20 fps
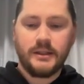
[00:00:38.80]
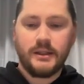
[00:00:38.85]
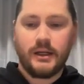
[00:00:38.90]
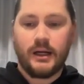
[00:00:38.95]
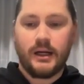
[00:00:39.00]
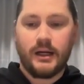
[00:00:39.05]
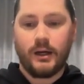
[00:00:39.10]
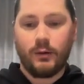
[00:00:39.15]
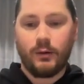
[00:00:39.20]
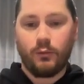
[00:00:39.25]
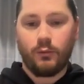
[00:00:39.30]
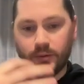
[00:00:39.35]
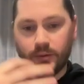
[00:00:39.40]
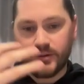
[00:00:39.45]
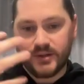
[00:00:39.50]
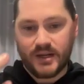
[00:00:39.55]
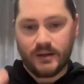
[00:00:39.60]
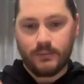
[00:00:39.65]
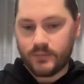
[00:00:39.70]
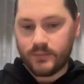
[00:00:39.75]
We'll
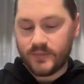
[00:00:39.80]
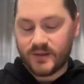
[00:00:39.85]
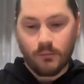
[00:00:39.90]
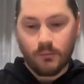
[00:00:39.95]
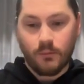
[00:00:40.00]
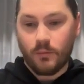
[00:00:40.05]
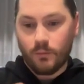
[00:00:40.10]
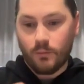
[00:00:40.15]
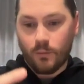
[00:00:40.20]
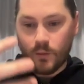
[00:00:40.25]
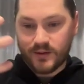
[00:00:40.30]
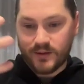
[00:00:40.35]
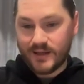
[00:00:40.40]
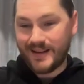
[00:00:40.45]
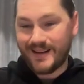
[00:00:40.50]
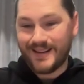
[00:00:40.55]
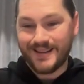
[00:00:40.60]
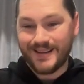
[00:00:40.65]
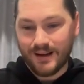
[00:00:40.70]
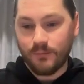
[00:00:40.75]
present
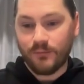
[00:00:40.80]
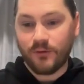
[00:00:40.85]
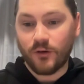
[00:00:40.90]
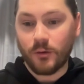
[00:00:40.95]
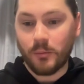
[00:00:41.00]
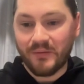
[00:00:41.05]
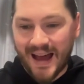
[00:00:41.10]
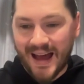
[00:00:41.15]
some form of